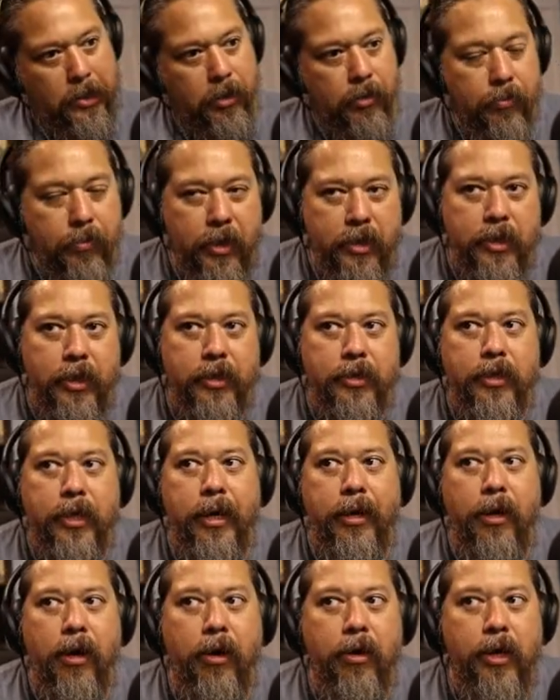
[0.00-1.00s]
but it's kind
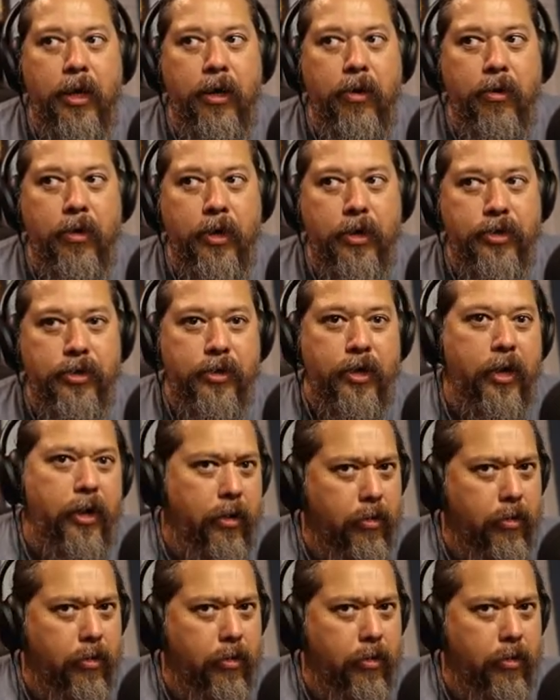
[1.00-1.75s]
of hard to hear it because you got to hear